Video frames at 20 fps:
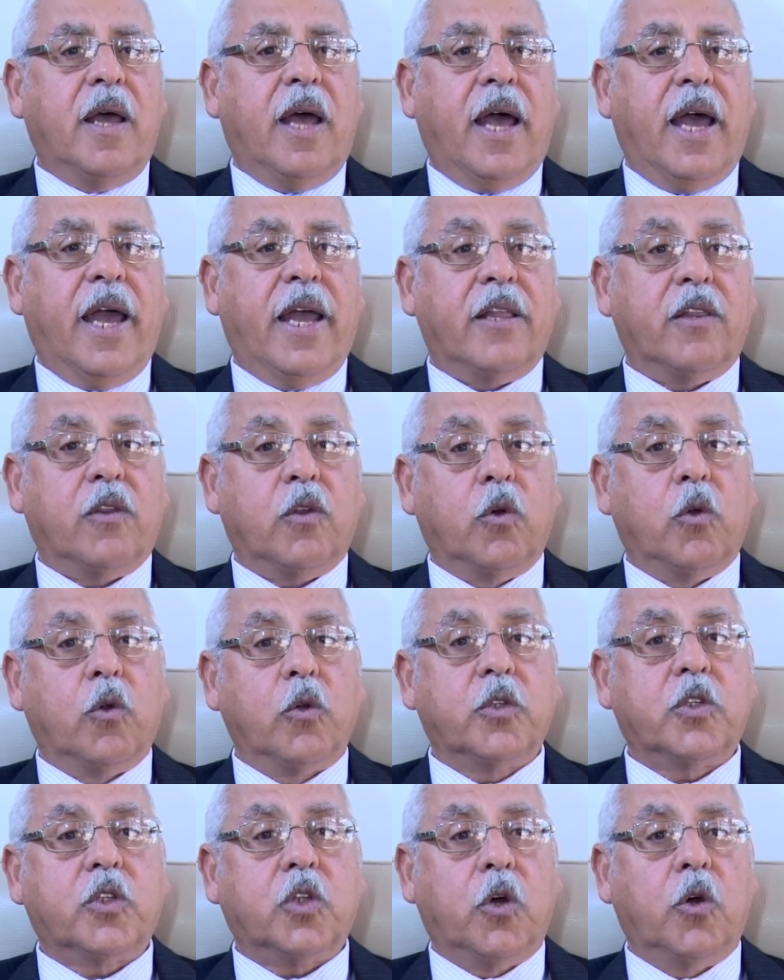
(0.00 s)
and
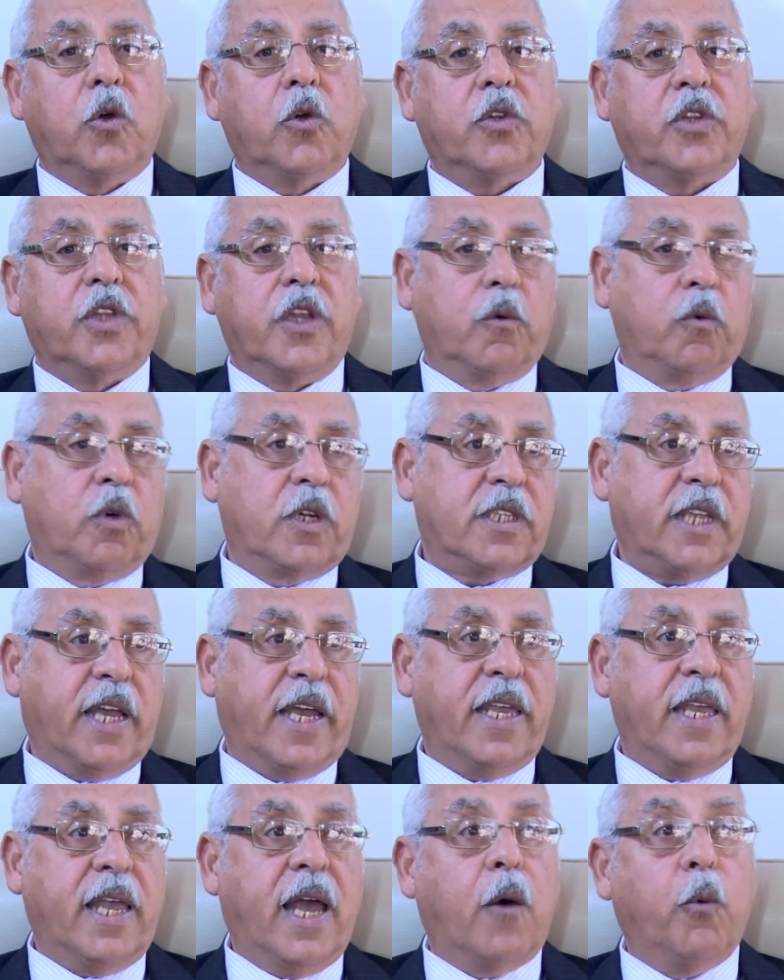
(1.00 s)
also there was
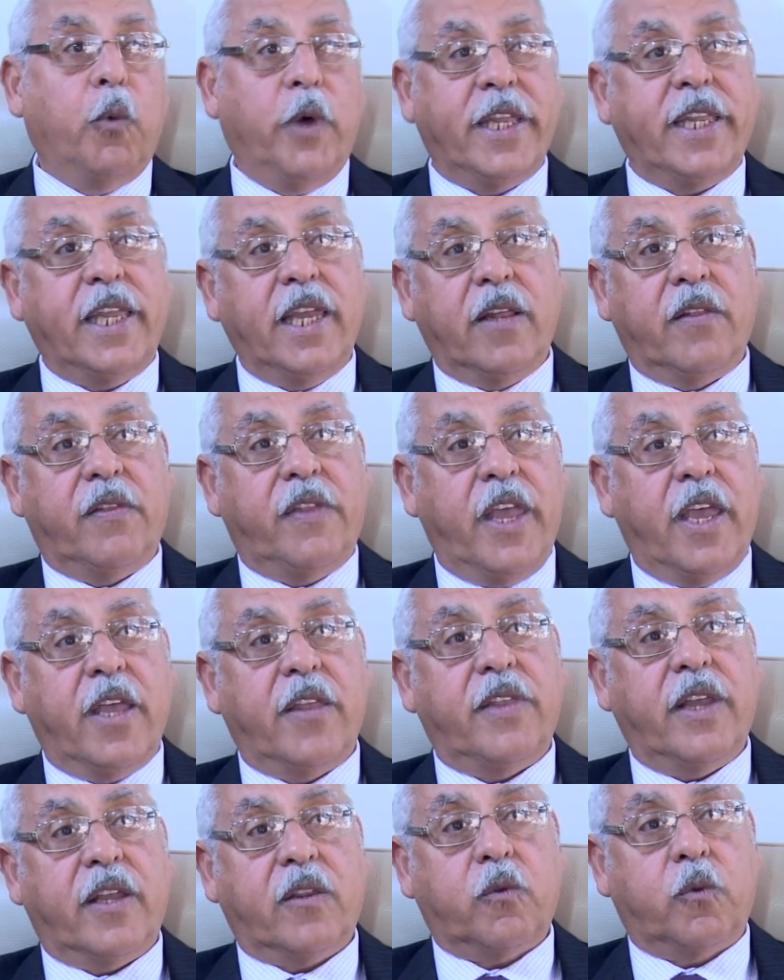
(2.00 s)
a wedding there
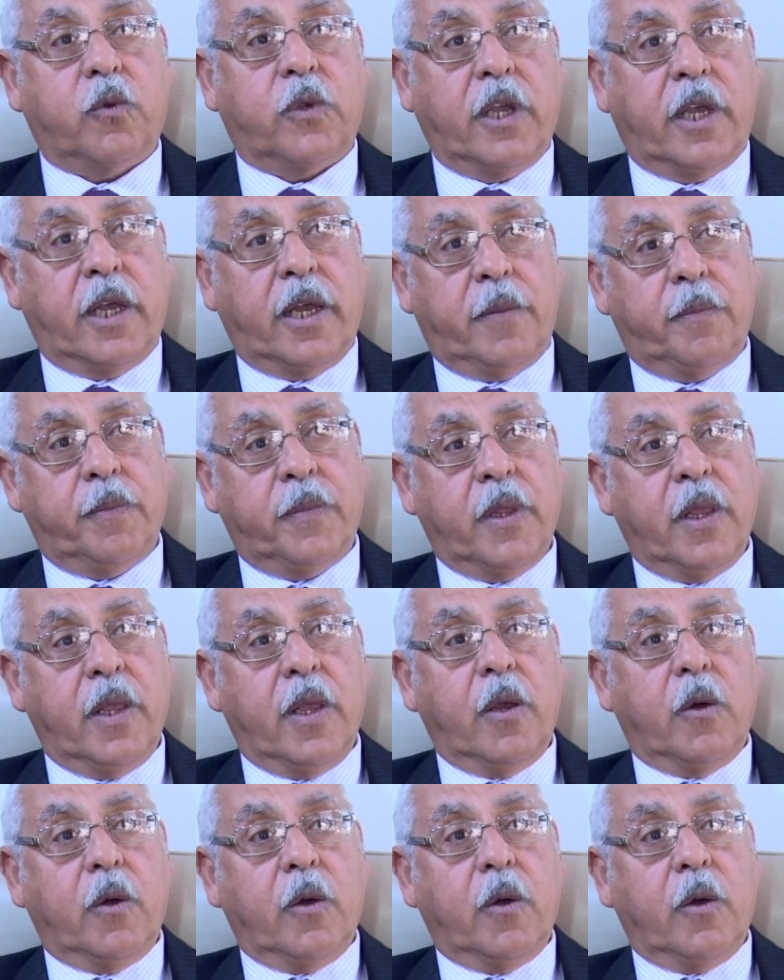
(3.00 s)
that